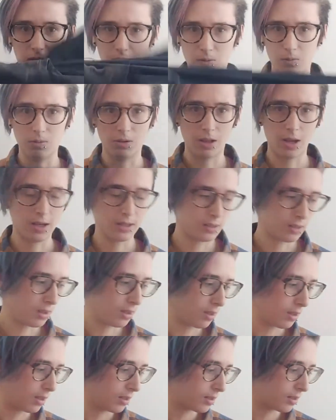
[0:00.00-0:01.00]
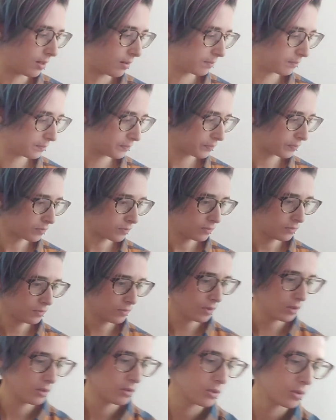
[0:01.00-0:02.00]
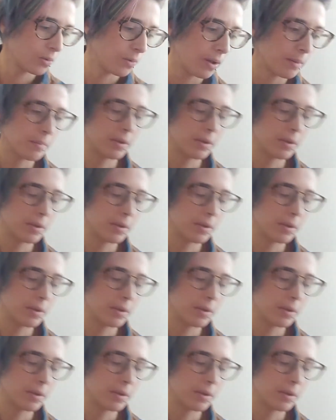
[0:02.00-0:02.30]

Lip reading: utilized the things in it. So I